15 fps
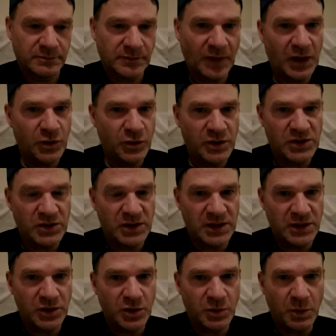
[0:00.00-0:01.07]
You just
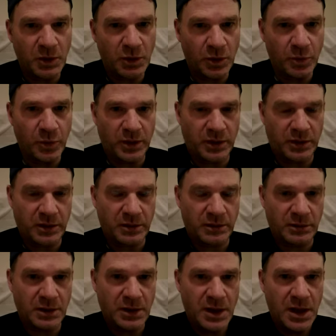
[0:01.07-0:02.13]
need to do more homework.
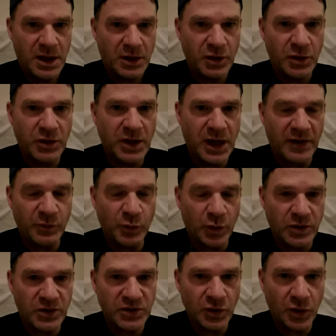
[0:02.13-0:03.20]
You need to have
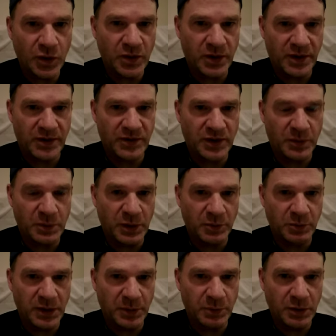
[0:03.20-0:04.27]
more stories about
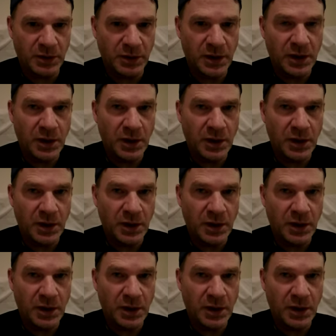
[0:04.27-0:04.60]
people